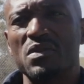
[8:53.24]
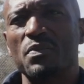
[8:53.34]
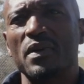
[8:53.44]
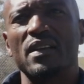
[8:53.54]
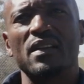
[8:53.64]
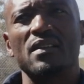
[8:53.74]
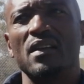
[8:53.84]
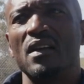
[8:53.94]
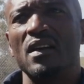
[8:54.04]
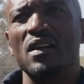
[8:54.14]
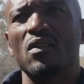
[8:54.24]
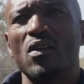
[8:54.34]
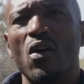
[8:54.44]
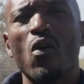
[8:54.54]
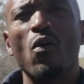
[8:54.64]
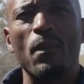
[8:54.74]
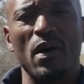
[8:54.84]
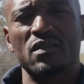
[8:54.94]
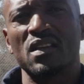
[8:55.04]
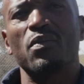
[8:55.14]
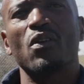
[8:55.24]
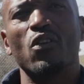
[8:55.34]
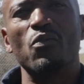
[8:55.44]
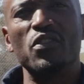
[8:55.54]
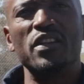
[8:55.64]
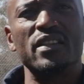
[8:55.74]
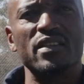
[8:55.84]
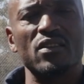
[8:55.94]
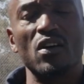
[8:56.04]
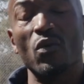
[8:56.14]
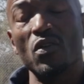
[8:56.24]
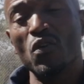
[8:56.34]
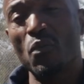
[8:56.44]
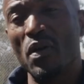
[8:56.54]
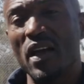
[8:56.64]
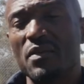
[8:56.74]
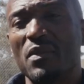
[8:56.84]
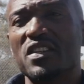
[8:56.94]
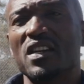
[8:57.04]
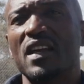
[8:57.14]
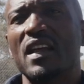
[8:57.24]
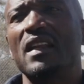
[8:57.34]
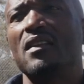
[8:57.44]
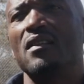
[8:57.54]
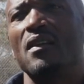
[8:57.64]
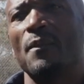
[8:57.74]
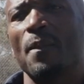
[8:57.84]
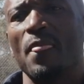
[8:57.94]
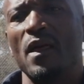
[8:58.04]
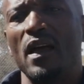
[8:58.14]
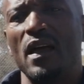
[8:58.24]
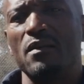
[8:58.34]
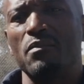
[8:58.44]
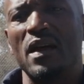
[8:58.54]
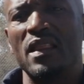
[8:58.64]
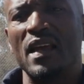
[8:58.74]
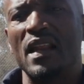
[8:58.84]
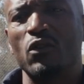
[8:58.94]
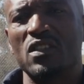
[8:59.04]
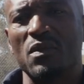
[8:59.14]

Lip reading: spirit, the whole basketball community. When you play at Mashakeni, and by then it was